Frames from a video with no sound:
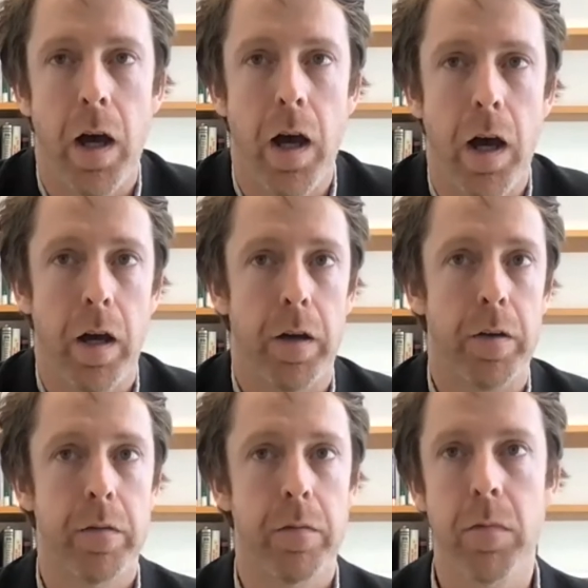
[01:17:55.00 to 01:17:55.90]

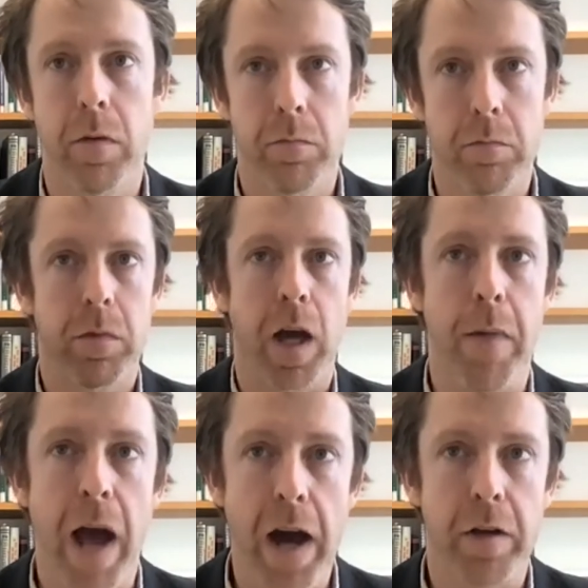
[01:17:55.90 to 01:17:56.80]
are
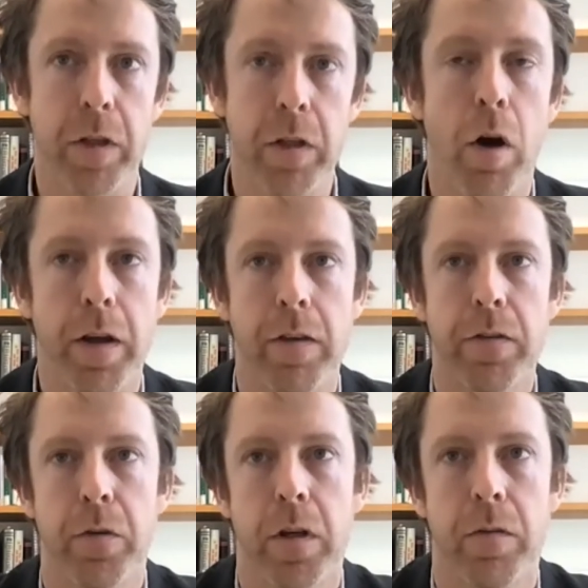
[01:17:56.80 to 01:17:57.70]
come out of a long
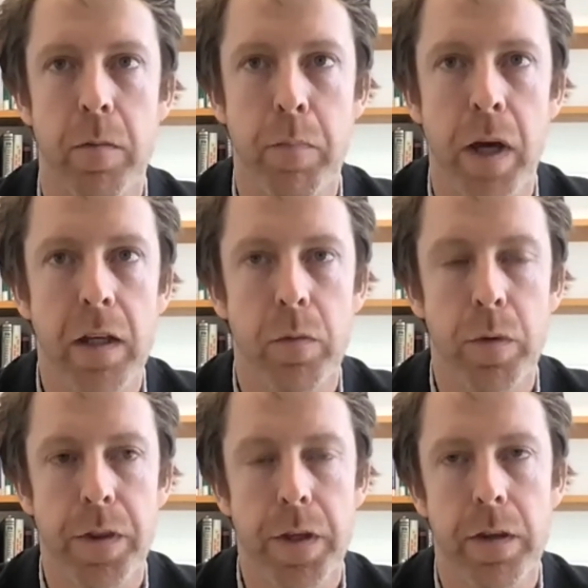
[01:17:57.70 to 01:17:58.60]
history of debate
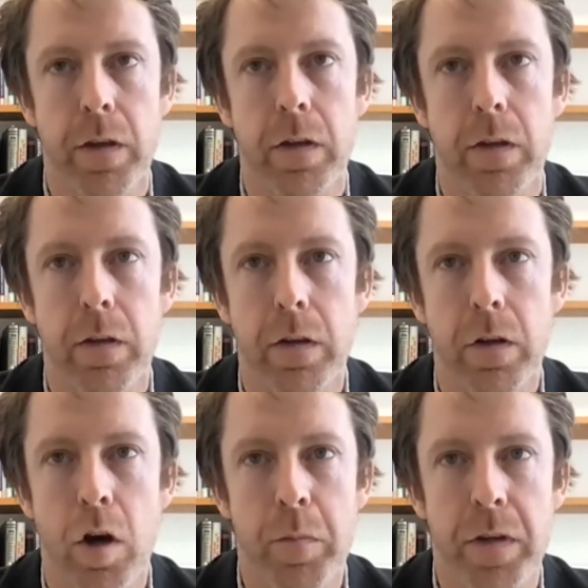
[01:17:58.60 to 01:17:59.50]
within the, the
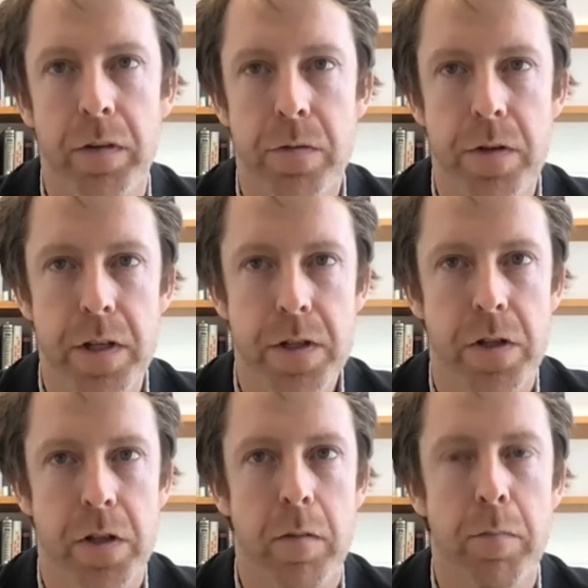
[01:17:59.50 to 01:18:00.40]
communist
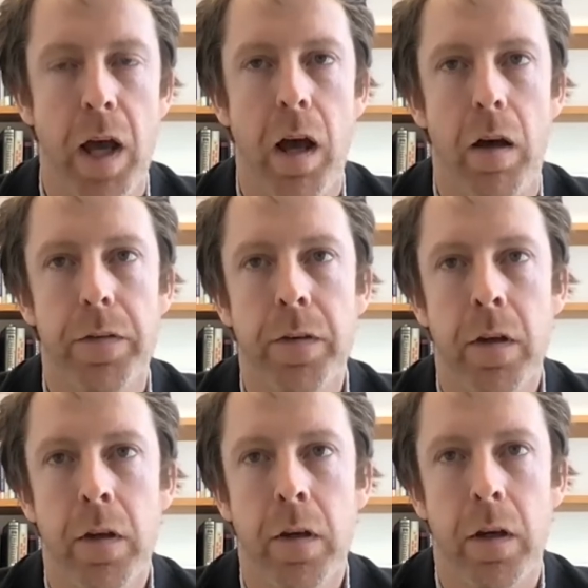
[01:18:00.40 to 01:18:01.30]
tradition about
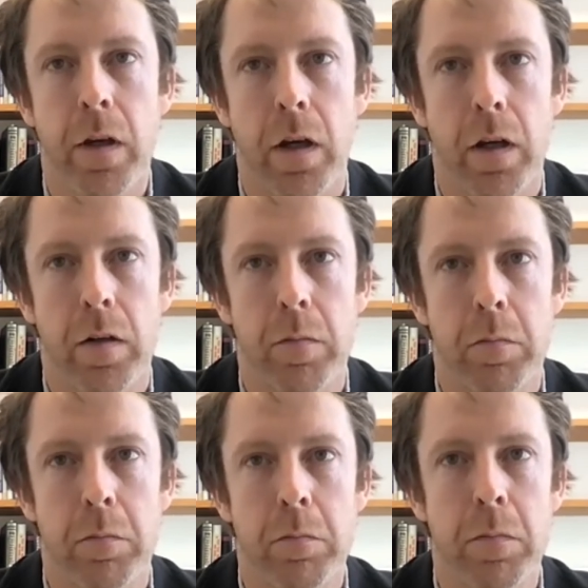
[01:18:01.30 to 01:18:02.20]

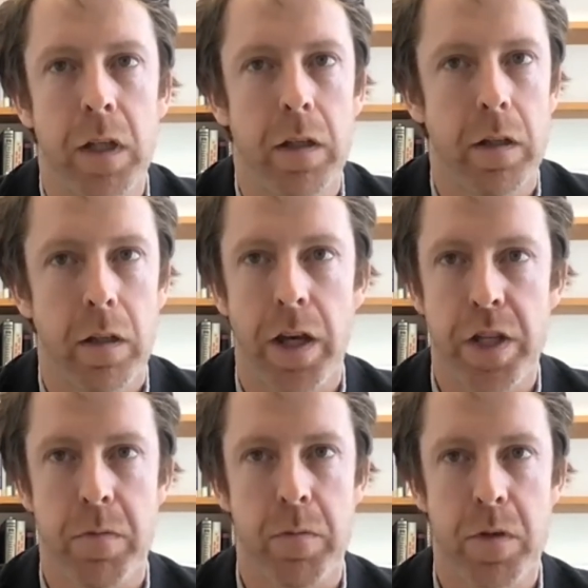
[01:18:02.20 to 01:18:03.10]
um,
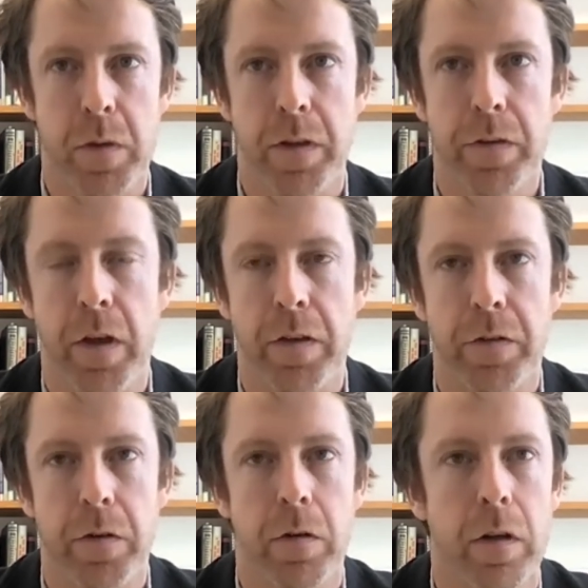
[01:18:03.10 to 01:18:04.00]
engagement between the
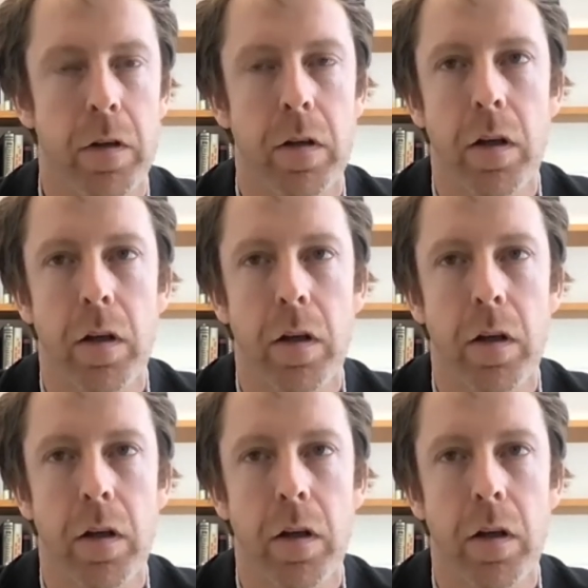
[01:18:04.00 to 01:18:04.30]
center and